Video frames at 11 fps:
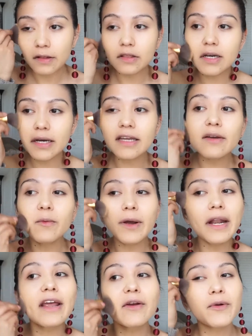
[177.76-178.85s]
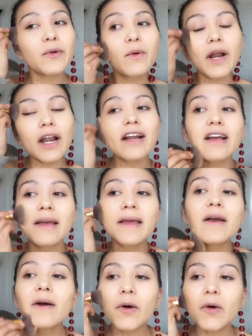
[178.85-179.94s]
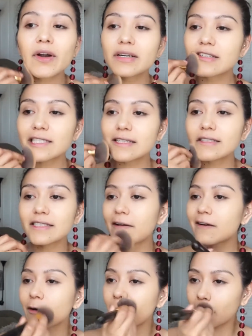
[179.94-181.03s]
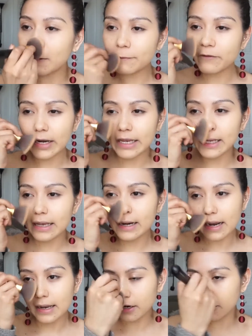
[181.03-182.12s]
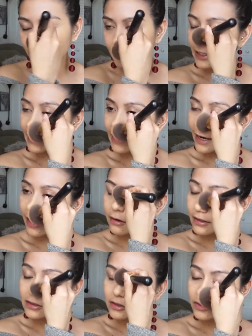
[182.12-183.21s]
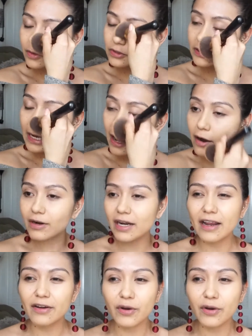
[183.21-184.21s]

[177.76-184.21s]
look when I go to work, or just in general when Frankie and I are running errands through town and I